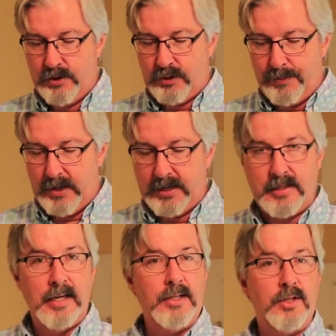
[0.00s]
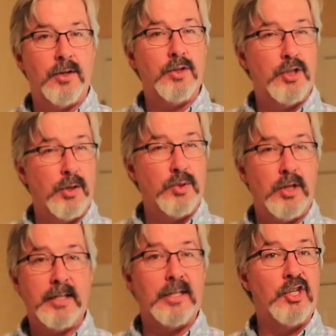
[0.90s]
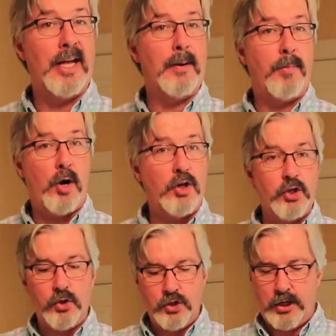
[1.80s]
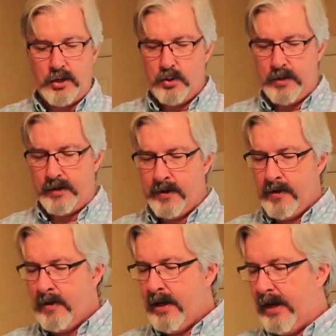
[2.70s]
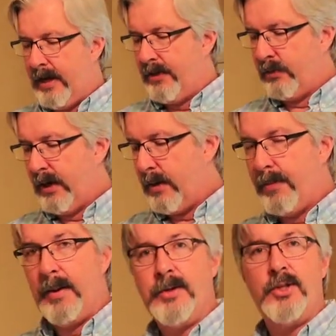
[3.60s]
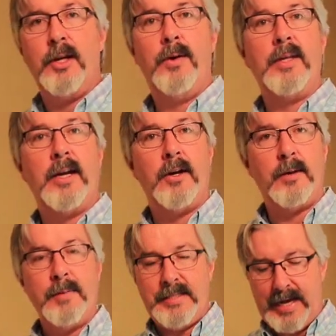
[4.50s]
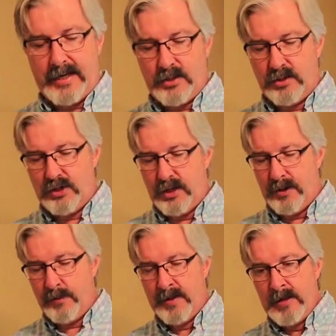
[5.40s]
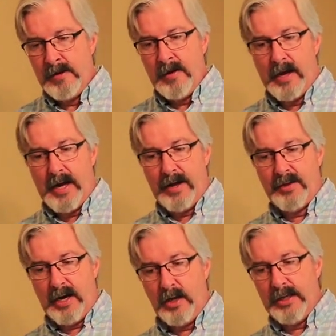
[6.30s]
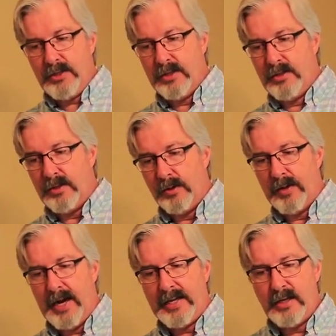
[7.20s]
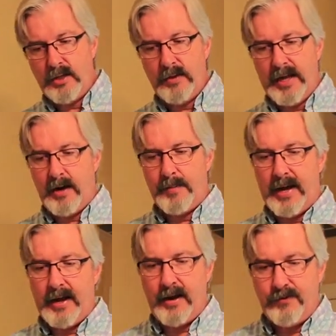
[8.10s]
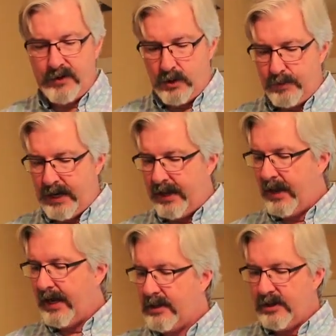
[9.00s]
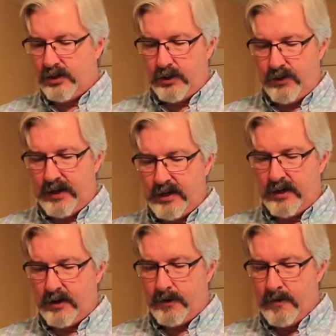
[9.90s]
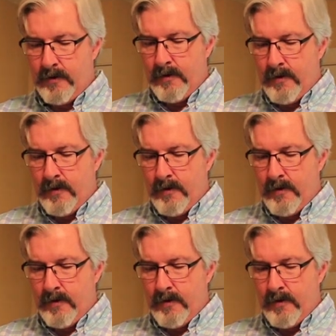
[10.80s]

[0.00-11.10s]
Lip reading: a trip like this, there are shows like the Janet Parshall Show and the Rick and Bubba Show, the Eric Metaxas Show, that I'll listen to. And I can do that on my iPhone, but I like this little thing here.